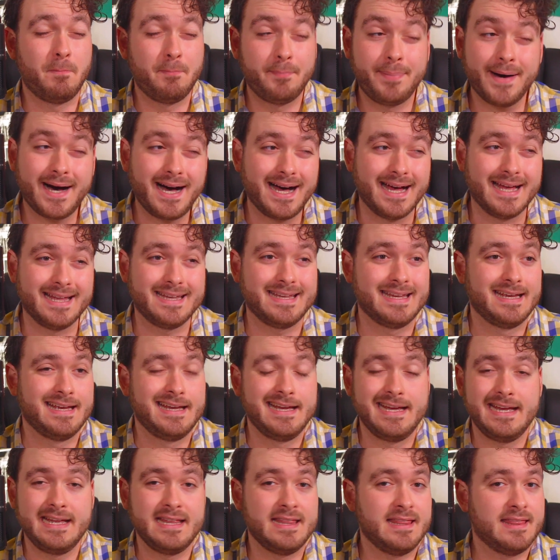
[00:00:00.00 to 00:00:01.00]
but
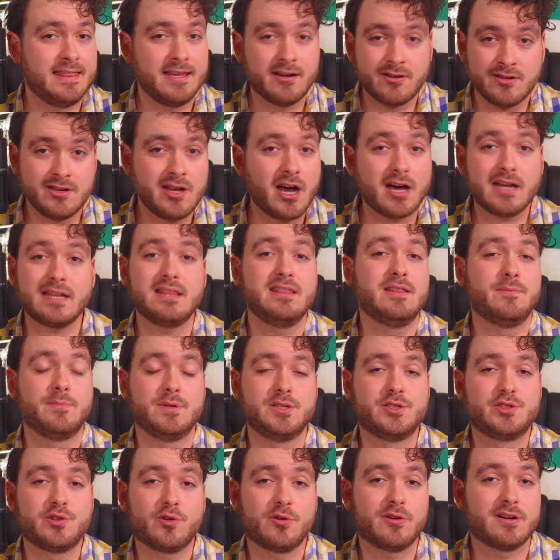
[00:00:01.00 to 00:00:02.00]
they're not in the
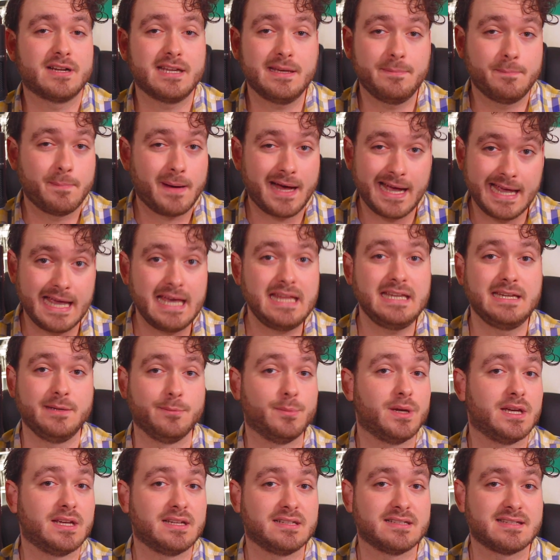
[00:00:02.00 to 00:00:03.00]
majority by any
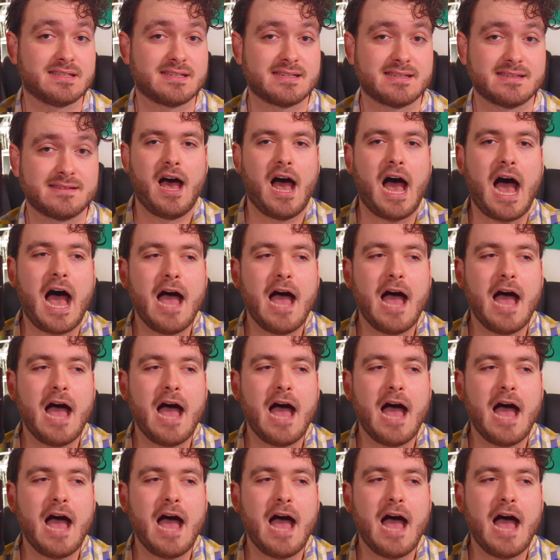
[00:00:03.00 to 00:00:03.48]
means.